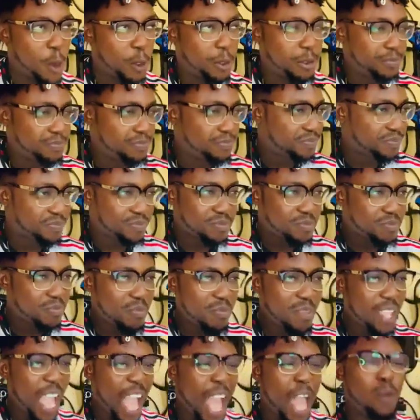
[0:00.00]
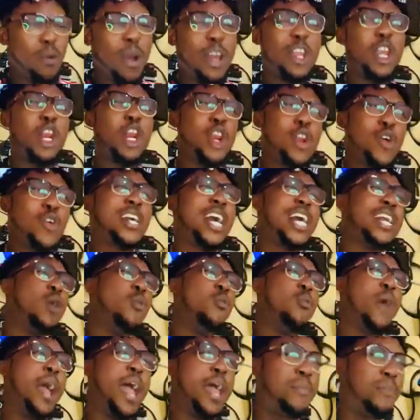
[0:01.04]
and when you
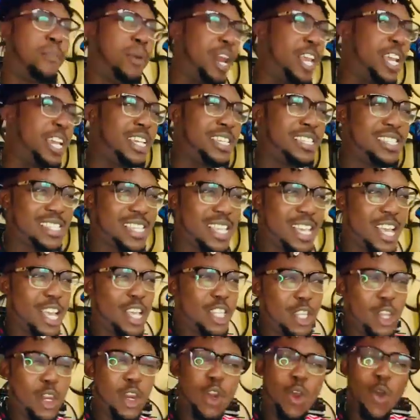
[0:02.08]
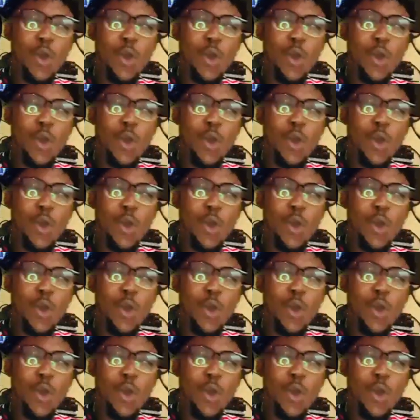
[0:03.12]
look at the word plays,